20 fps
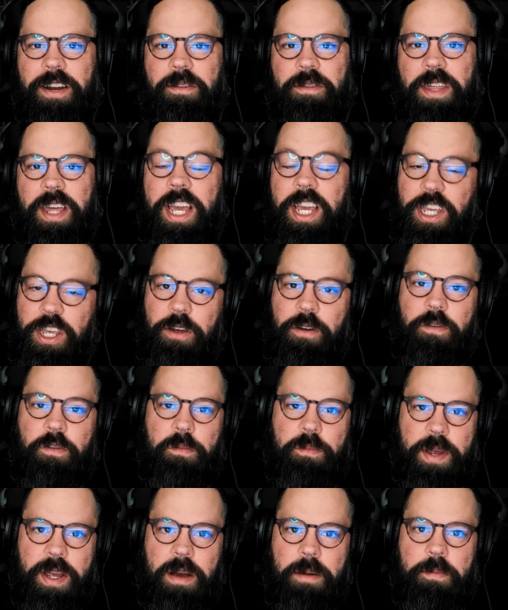Thank you for
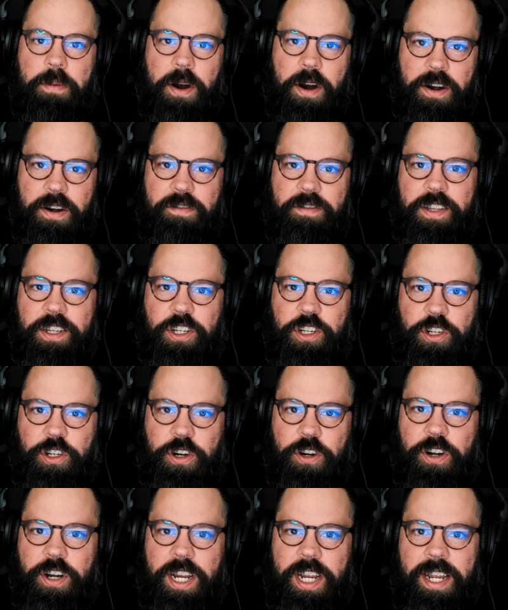being a part of this
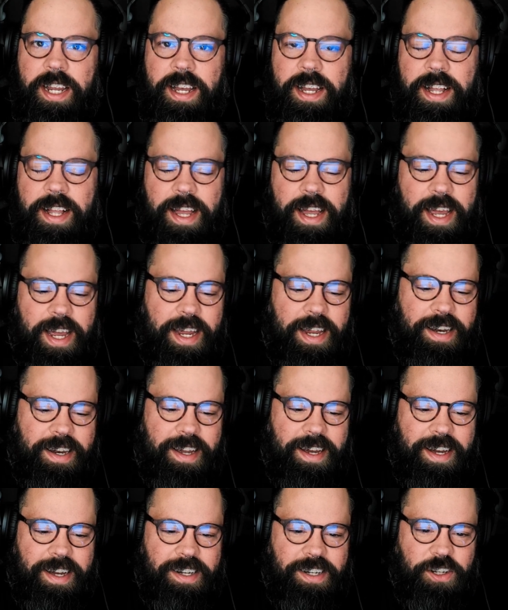journey and
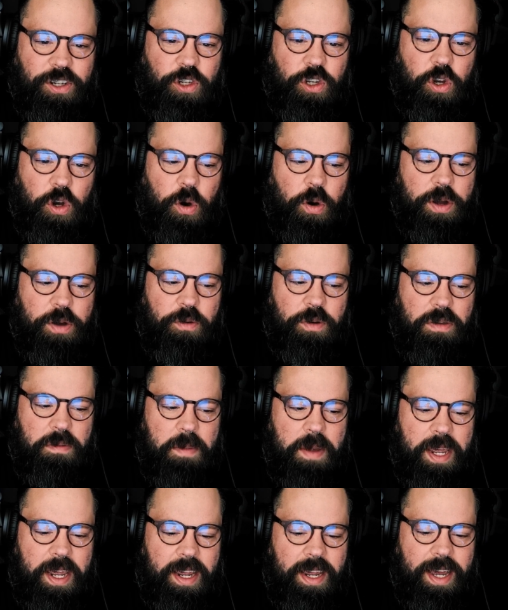uh, just going with
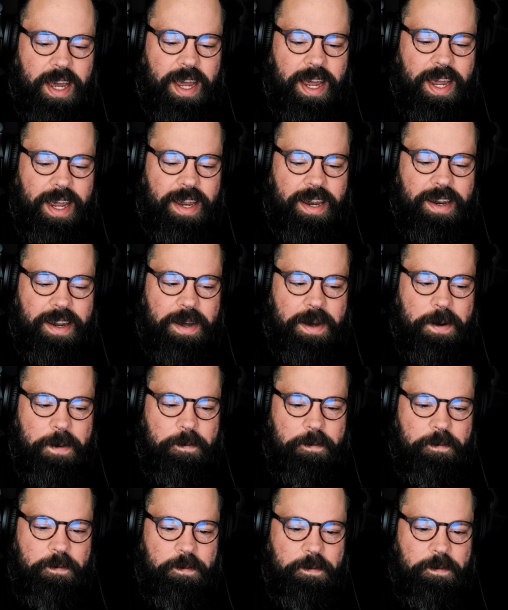me. And um,